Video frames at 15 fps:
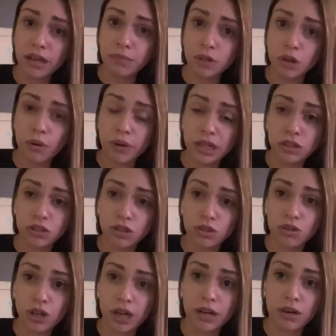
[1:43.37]
I'm going to
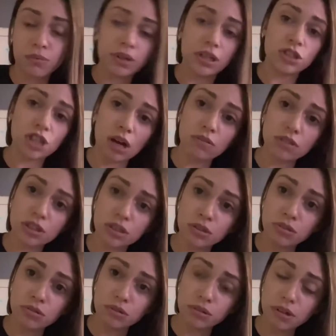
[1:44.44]
try to reach out to
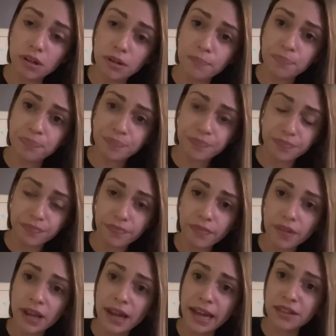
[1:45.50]
Google
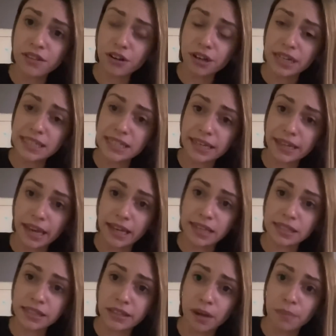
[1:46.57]
and there is a
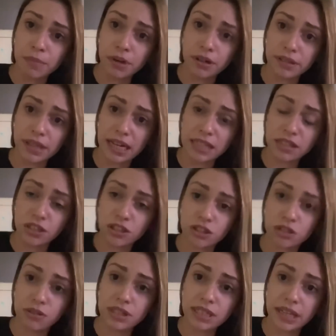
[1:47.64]
case number that's
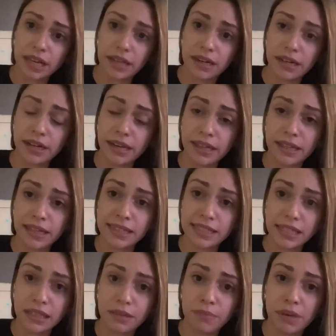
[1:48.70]
associated in this
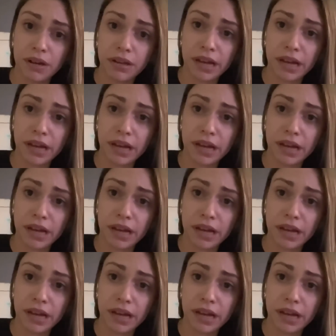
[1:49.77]
email.